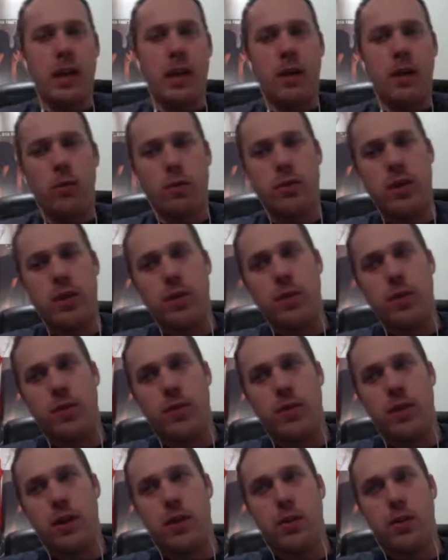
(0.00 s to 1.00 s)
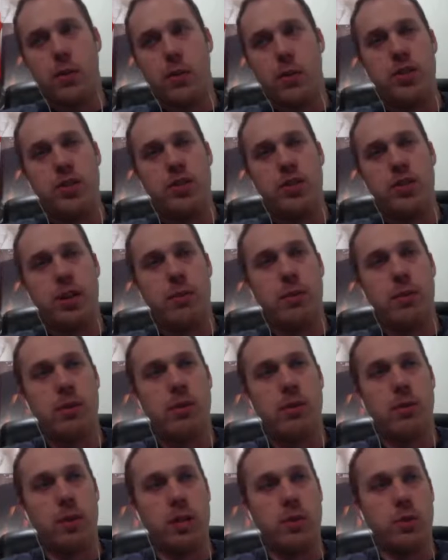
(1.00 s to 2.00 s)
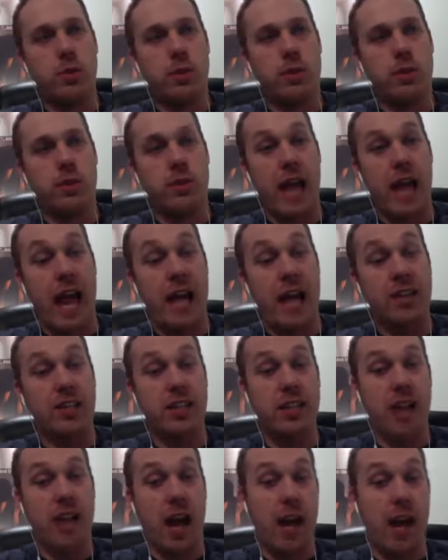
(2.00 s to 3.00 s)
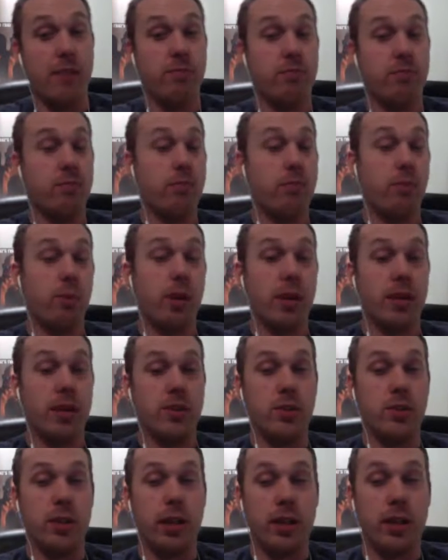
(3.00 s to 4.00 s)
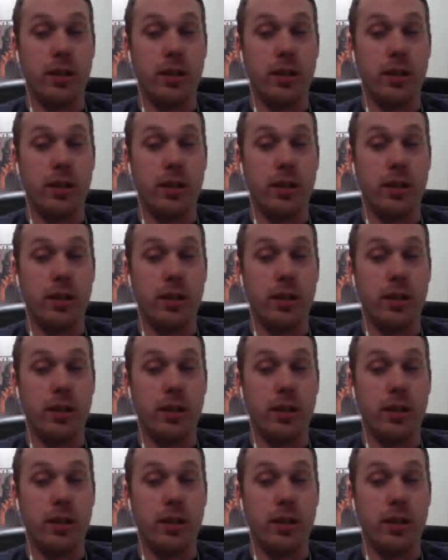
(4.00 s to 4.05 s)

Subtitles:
we'll start with the Women's Chamber, which was actually, I really enjoyed it.